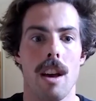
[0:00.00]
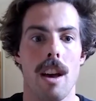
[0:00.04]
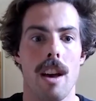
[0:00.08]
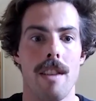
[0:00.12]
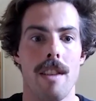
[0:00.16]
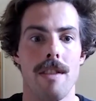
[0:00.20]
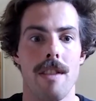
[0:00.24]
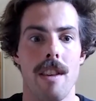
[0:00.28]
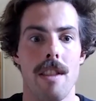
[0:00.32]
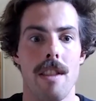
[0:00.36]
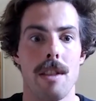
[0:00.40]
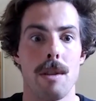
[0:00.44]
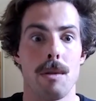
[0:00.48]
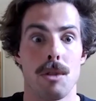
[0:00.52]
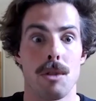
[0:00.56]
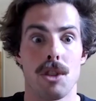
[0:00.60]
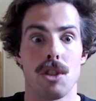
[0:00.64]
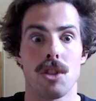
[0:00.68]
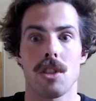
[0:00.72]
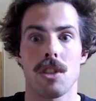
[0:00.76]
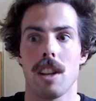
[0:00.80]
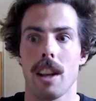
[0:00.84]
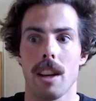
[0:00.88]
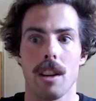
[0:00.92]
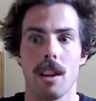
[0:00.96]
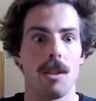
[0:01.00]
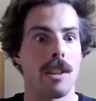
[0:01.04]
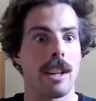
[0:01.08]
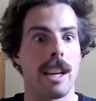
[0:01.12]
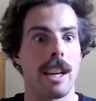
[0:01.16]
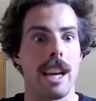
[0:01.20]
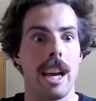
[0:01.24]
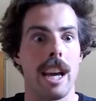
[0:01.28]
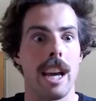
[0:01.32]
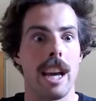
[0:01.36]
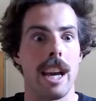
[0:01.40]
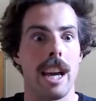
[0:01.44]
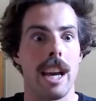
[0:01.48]
And then they were just like,
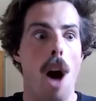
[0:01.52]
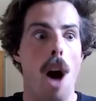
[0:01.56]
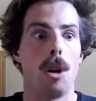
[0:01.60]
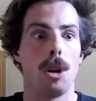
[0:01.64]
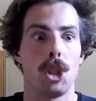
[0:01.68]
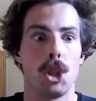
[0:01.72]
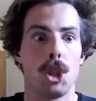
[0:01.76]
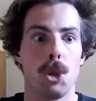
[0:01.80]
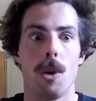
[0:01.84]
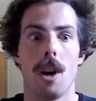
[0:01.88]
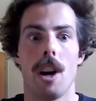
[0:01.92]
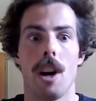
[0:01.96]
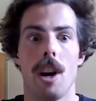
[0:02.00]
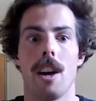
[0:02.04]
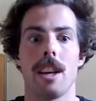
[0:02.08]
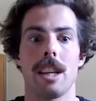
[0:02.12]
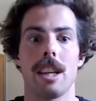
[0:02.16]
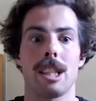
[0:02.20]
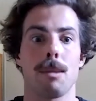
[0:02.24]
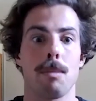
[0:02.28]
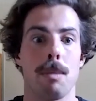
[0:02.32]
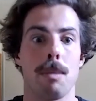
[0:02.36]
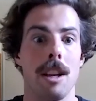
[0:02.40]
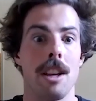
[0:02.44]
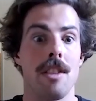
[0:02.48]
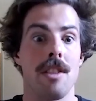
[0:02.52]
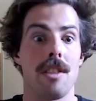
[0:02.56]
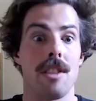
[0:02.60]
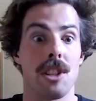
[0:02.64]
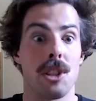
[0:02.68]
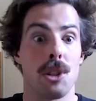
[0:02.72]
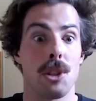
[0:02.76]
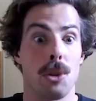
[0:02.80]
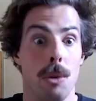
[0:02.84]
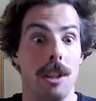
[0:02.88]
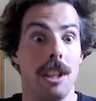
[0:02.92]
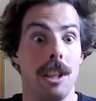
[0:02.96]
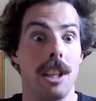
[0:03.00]
okay, how do I explain
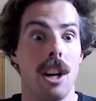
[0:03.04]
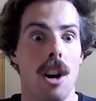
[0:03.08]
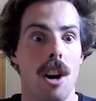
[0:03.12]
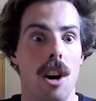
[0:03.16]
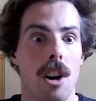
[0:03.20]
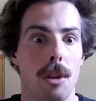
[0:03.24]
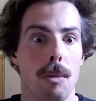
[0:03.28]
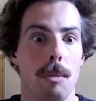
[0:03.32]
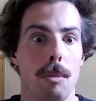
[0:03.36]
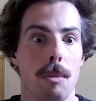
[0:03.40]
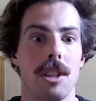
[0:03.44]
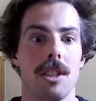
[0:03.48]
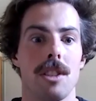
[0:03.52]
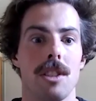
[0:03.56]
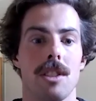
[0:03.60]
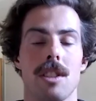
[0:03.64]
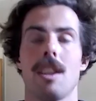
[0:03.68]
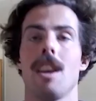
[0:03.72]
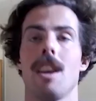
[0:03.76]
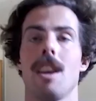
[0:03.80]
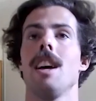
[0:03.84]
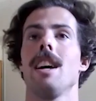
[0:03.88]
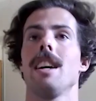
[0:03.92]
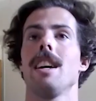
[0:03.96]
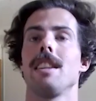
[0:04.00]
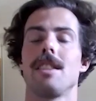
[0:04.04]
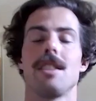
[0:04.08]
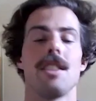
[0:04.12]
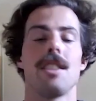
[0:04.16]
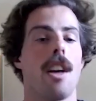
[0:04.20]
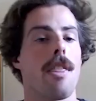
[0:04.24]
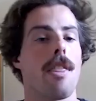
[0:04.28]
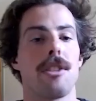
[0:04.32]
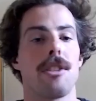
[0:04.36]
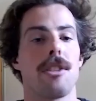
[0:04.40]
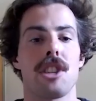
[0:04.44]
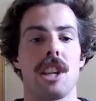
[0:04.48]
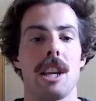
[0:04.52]
this to an economist? is
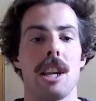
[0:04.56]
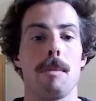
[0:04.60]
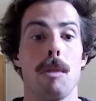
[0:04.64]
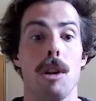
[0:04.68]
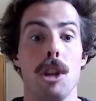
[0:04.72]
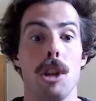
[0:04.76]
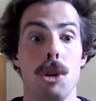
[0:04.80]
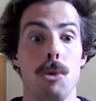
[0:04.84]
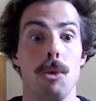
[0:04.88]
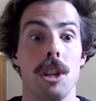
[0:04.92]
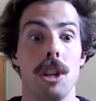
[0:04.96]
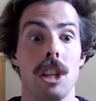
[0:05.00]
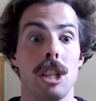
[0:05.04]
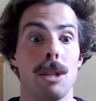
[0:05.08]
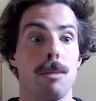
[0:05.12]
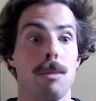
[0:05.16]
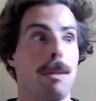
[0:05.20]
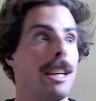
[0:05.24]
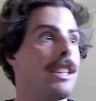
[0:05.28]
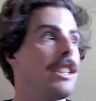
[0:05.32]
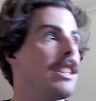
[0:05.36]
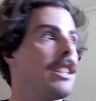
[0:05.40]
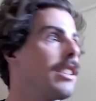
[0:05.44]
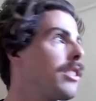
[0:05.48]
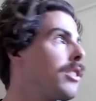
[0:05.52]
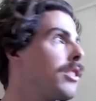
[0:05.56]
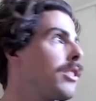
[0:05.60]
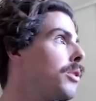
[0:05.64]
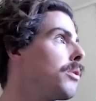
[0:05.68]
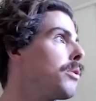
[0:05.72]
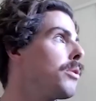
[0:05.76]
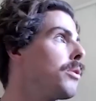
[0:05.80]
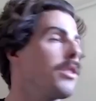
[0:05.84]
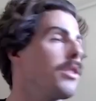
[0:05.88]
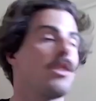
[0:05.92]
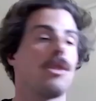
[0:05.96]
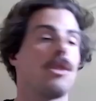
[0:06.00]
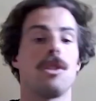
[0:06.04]
not the same way you would explain it
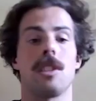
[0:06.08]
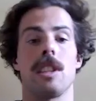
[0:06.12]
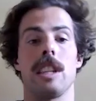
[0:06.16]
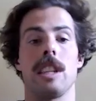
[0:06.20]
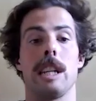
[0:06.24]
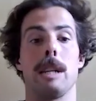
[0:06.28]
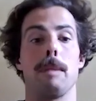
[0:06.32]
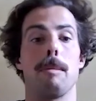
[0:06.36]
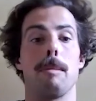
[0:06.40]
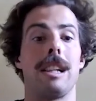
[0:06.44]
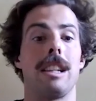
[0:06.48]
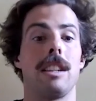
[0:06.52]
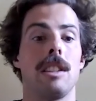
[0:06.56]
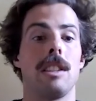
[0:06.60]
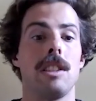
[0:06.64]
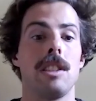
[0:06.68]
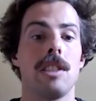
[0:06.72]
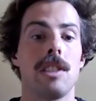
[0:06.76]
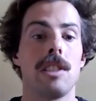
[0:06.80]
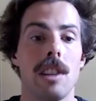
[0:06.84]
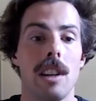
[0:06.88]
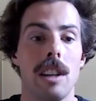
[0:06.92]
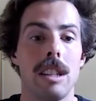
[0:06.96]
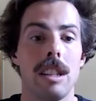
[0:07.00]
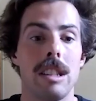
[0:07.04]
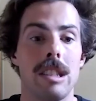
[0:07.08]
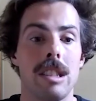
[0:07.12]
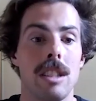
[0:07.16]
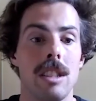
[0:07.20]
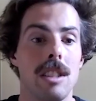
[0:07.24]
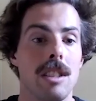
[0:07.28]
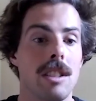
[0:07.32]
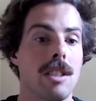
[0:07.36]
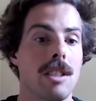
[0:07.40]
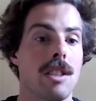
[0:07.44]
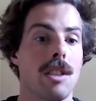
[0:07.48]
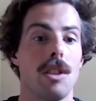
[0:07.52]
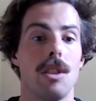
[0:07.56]
to a sustainability
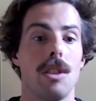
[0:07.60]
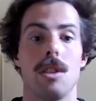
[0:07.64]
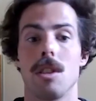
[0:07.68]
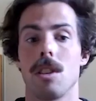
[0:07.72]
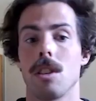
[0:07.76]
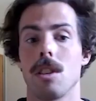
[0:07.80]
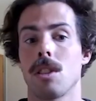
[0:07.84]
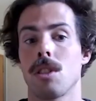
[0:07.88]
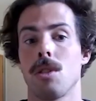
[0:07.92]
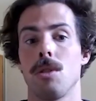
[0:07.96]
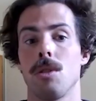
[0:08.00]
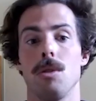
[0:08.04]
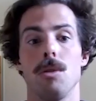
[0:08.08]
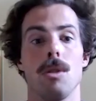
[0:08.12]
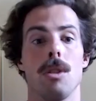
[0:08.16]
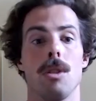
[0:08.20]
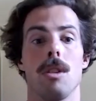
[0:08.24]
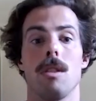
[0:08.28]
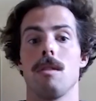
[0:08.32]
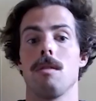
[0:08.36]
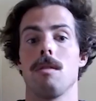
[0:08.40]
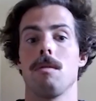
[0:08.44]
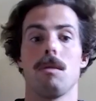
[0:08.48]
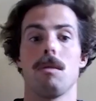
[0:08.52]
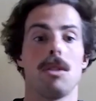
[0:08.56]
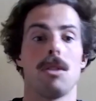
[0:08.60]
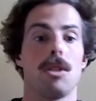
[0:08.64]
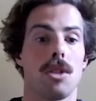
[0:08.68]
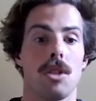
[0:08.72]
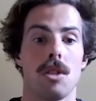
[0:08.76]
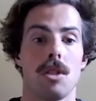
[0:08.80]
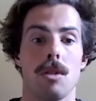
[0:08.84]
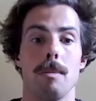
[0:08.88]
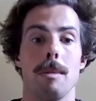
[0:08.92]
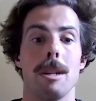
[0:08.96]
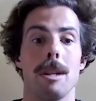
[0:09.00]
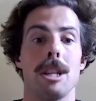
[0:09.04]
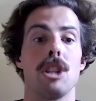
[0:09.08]
scientist or to a,
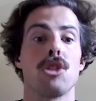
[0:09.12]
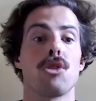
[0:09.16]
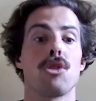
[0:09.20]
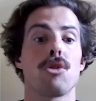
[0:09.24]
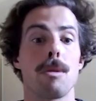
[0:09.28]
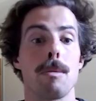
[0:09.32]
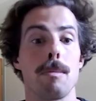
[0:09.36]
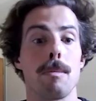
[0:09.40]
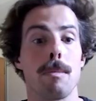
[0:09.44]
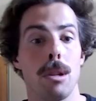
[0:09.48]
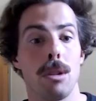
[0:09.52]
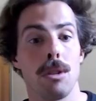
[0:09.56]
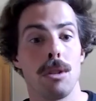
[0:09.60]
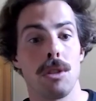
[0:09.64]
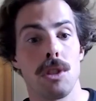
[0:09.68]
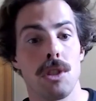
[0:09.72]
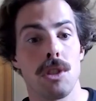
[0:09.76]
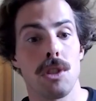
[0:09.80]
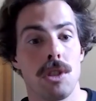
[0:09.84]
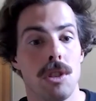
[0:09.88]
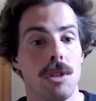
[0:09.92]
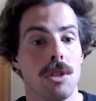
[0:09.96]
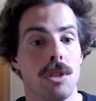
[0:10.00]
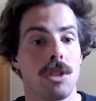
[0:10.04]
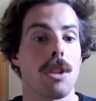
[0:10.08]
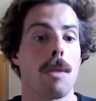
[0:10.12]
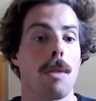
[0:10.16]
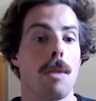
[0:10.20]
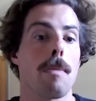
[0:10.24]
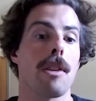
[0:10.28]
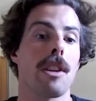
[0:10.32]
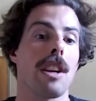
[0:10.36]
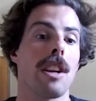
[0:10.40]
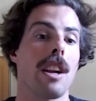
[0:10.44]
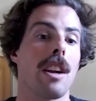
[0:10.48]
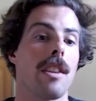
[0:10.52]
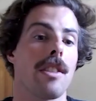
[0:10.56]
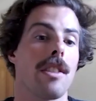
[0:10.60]
just a mainstream politician or
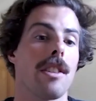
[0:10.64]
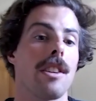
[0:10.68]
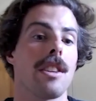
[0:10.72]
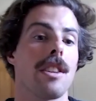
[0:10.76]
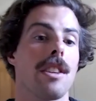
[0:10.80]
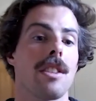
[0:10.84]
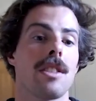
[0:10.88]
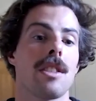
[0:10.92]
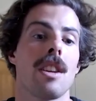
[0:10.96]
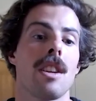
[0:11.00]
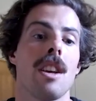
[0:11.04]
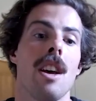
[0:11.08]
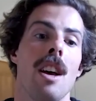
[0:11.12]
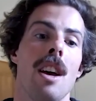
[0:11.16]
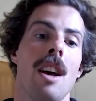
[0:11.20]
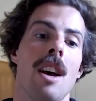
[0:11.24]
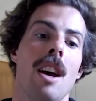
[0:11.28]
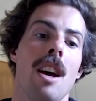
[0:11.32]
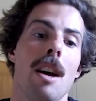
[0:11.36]
something like this.